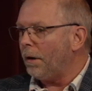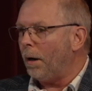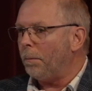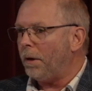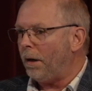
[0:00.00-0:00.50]

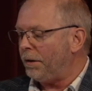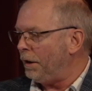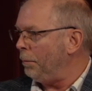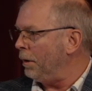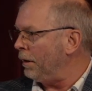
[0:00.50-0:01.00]
up our
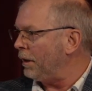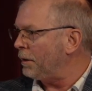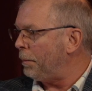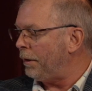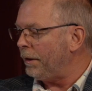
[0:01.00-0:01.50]
team building
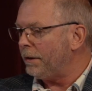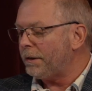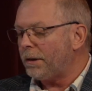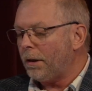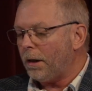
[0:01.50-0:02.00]

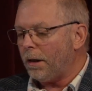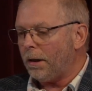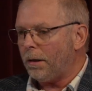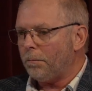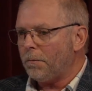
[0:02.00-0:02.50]
experience.
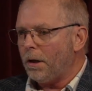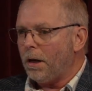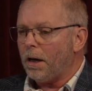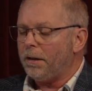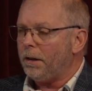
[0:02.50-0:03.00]
Uh,
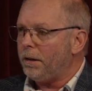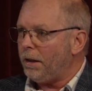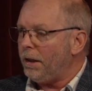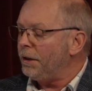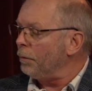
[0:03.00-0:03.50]
I think
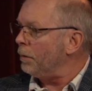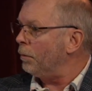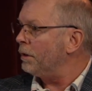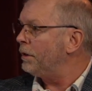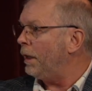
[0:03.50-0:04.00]
key to it
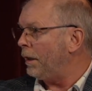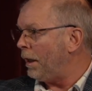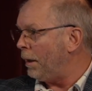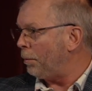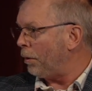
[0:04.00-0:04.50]
was
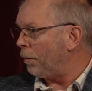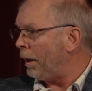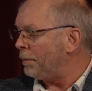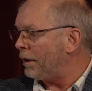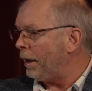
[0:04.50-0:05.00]
dedicated
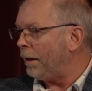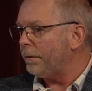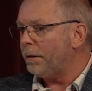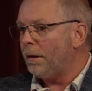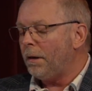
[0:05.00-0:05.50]
program staff.
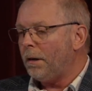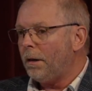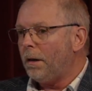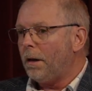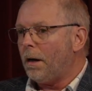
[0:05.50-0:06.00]

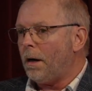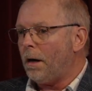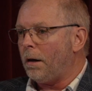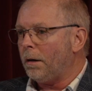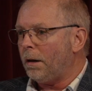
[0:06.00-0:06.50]

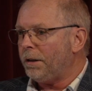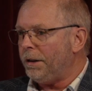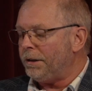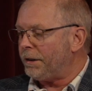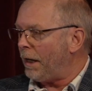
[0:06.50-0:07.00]
All our
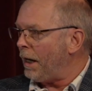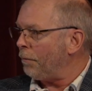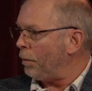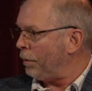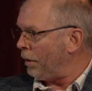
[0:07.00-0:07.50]
key
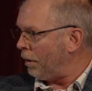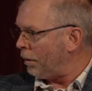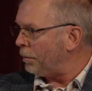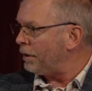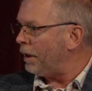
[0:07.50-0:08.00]
staff were
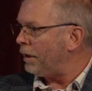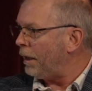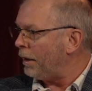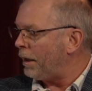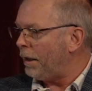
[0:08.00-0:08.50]
100%
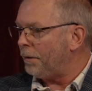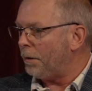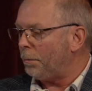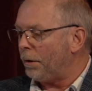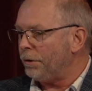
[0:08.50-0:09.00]
dedicated to
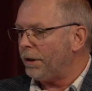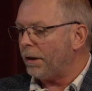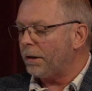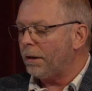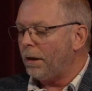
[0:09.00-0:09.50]
the
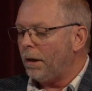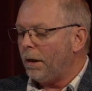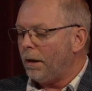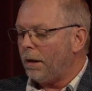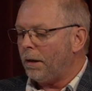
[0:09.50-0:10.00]
project.
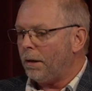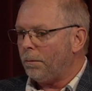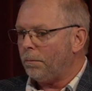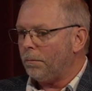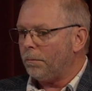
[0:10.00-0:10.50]

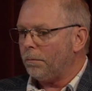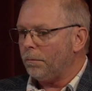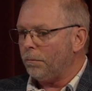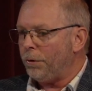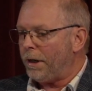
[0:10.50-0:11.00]
Um,
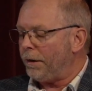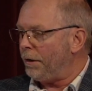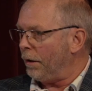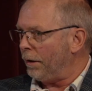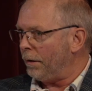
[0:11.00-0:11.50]
we had
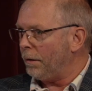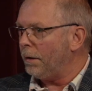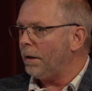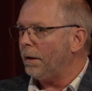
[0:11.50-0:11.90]
done